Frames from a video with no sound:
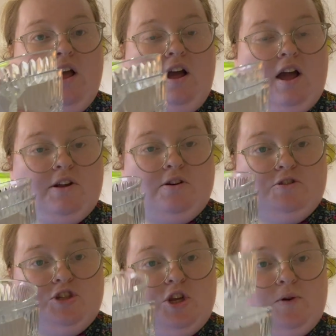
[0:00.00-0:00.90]
I
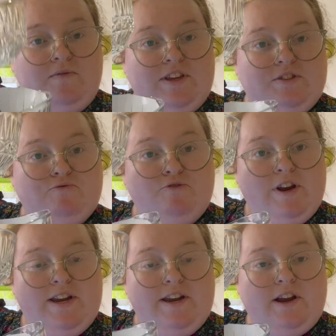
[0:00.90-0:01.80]
got two of these
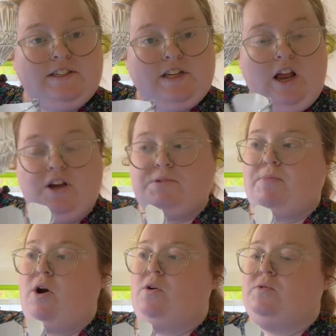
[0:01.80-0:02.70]
really nice glass
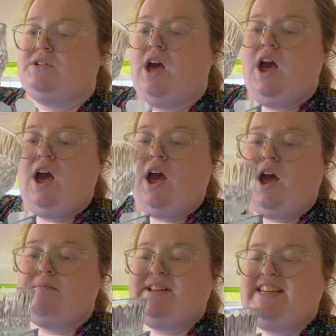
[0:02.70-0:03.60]
bowls.
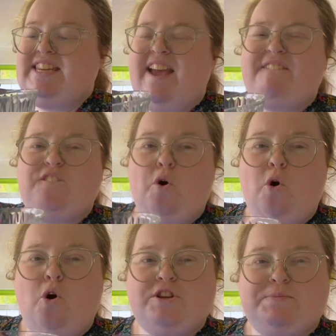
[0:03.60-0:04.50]
I didn't get
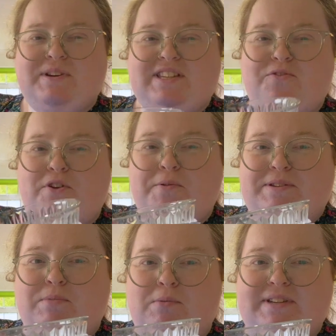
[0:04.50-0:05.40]
four just because I thought it
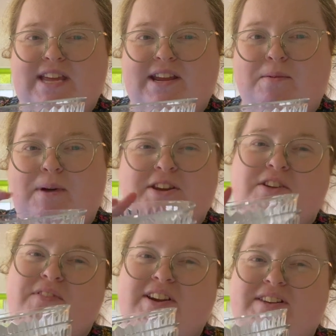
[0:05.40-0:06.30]
would probably take up, I
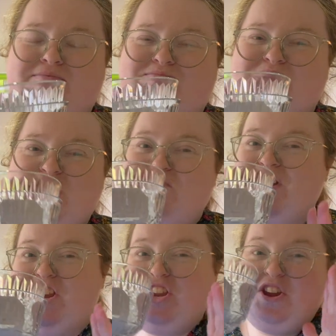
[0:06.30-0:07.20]
don't think I'd
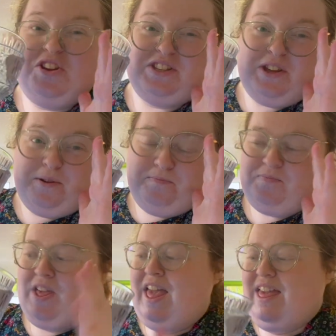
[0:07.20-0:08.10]
really use them
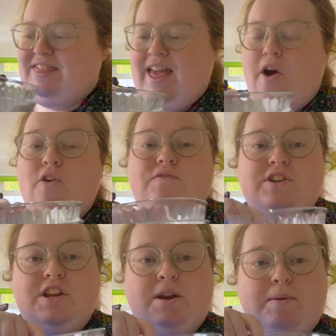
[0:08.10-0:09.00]
that often.